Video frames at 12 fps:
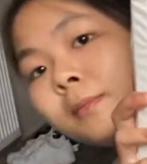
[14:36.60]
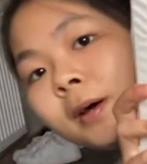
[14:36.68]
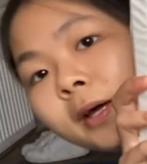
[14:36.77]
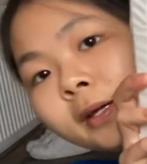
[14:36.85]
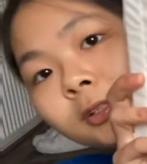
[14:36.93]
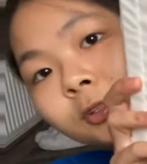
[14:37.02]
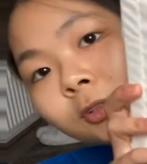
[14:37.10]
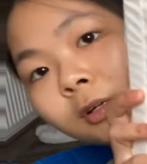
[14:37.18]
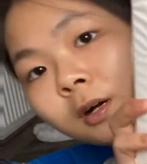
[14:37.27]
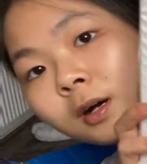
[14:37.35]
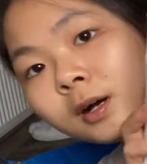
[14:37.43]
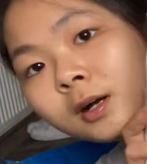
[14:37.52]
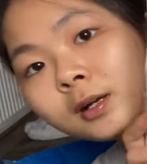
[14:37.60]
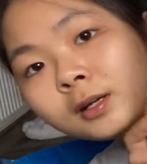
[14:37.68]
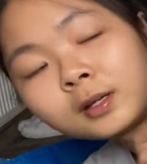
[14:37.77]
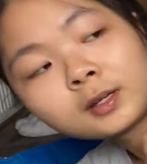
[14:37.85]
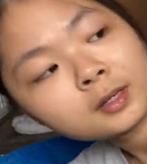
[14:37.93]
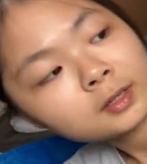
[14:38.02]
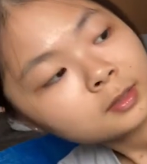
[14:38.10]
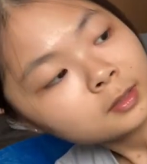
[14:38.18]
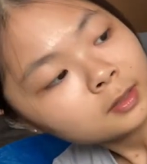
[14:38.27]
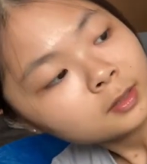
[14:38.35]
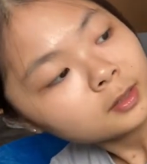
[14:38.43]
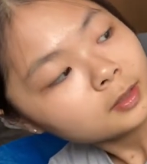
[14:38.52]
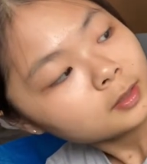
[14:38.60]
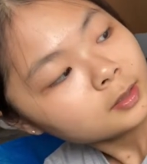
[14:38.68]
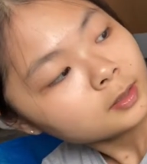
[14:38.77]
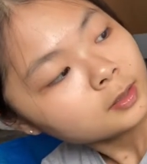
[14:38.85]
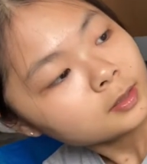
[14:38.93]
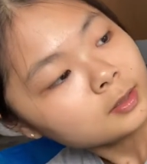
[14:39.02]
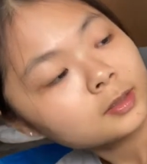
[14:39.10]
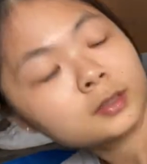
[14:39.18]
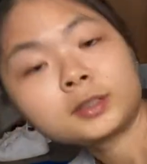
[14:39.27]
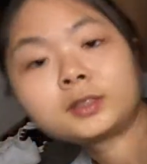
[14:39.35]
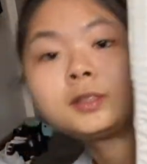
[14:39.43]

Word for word: my drawer. It is